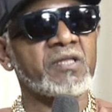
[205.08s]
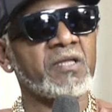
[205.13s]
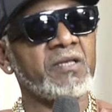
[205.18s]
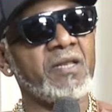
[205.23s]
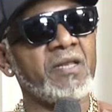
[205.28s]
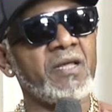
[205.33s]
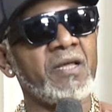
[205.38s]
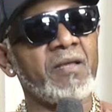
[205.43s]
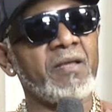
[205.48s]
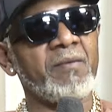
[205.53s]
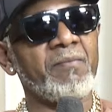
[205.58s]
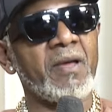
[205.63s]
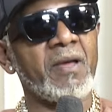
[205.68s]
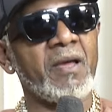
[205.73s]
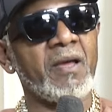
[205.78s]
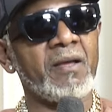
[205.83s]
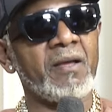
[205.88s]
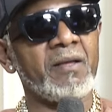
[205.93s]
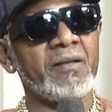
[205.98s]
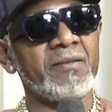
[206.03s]
name?
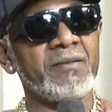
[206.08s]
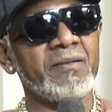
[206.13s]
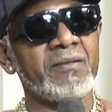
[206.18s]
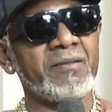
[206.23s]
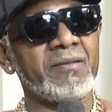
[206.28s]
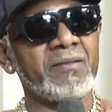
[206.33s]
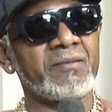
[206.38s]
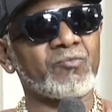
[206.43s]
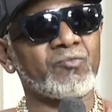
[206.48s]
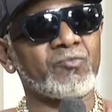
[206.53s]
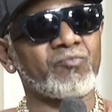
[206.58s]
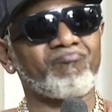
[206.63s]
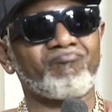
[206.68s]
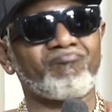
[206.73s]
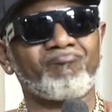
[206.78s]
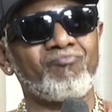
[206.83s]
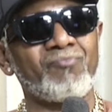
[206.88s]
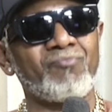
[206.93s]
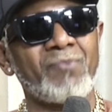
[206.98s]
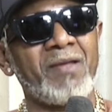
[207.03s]

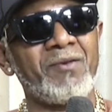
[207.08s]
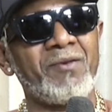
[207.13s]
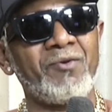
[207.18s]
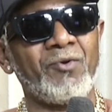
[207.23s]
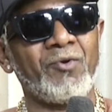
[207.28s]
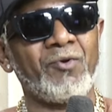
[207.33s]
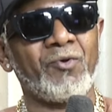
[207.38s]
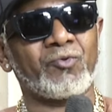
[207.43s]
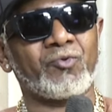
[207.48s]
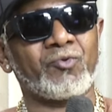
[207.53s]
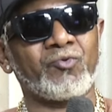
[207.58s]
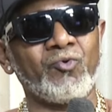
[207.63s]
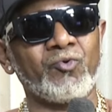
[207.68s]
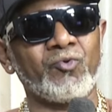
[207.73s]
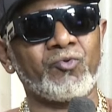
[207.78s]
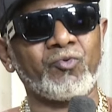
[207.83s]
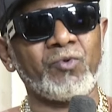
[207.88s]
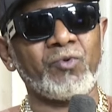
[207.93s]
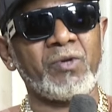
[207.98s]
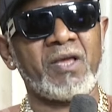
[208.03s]
No, I don't know.
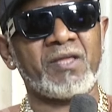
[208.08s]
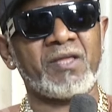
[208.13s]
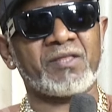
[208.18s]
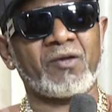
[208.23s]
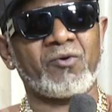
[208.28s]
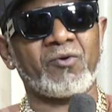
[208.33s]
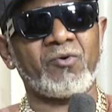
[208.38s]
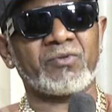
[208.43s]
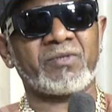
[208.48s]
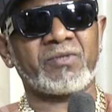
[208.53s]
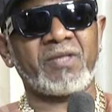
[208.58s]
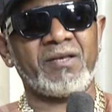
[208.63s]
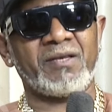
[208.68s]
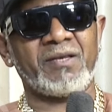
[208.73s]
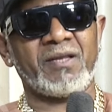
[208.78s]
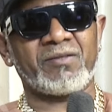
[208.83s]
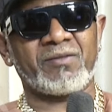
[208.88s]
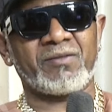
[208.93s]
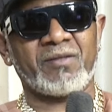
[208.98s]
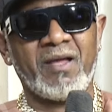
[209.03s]
2-3 years ago, 10
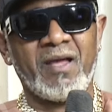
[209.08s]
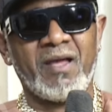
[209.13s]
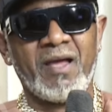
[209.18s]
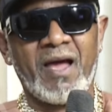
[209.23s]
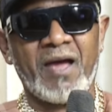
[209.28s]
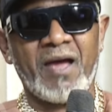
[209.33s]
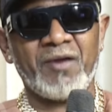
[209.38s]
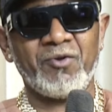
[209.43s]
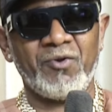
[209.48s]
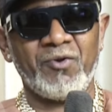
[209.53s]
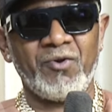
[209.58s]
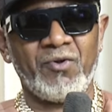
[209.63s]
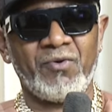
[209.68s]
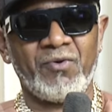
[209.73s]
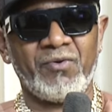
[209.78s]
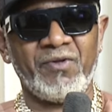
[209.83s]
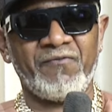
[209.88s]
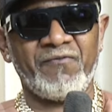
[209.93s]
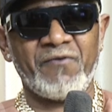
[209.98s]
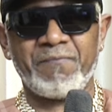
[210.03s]
years. I don't
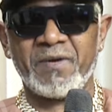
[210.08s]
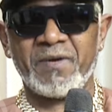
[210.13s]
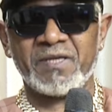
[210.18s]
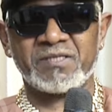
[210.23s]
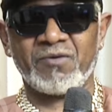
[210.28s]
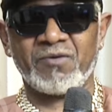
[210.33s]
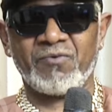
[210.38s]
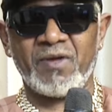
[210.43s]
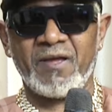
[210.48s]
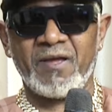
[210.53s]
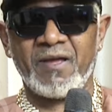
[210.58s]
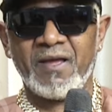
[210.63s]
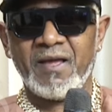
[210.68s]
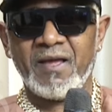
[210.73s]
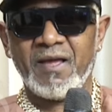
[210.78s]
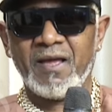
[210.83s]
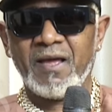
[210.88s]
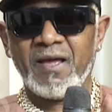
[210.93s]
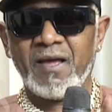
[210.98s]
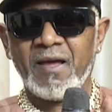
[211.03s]
know if he passed away.
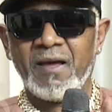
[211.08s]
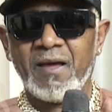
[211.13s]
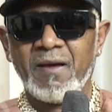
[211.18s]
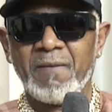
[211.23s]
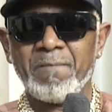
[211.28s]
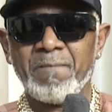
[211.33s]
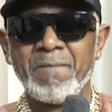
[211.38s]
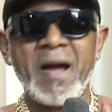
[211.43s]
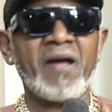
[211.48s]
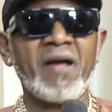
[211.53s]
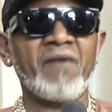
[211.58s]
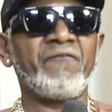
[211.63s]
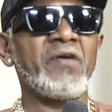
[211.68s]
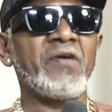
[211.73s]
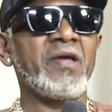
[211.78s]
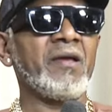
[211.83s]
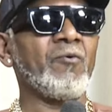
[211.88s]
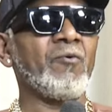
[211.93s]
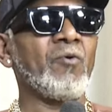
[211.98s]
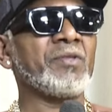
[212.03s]

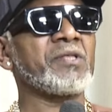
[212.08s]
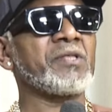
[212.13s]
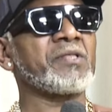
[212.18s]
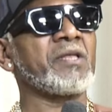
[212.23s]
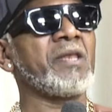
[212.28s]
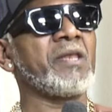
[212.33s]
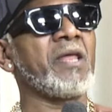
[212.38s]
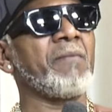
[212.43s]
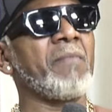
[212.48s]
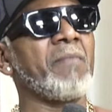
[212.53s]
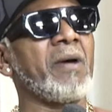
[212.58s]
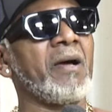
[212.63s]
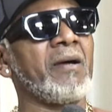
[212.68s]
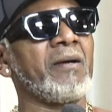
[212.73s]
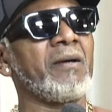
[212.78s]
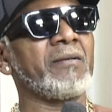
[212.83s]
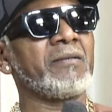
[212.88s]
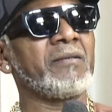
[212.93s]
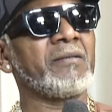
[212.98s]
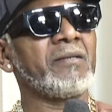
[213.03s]
Marve, what is the name?
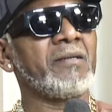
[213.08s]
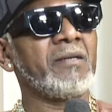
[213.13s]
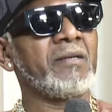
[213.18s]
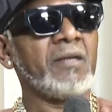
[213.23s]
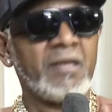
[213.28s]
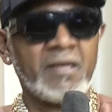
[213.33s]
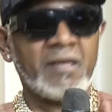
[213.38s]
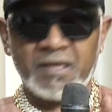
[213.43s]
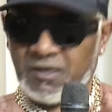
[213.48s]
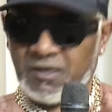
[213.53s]
He